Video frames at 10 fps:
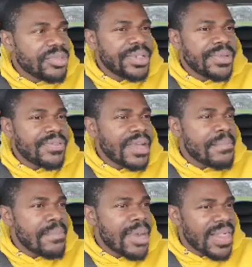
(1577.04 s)
Somebody's
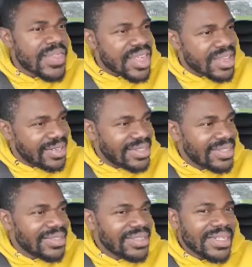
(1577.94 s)
grocery, like
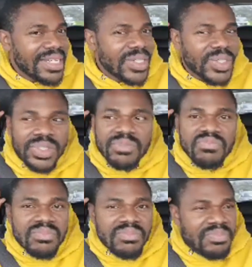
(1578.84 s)
our grocery bill
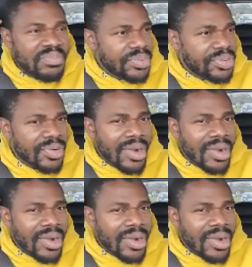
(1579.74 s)
for a month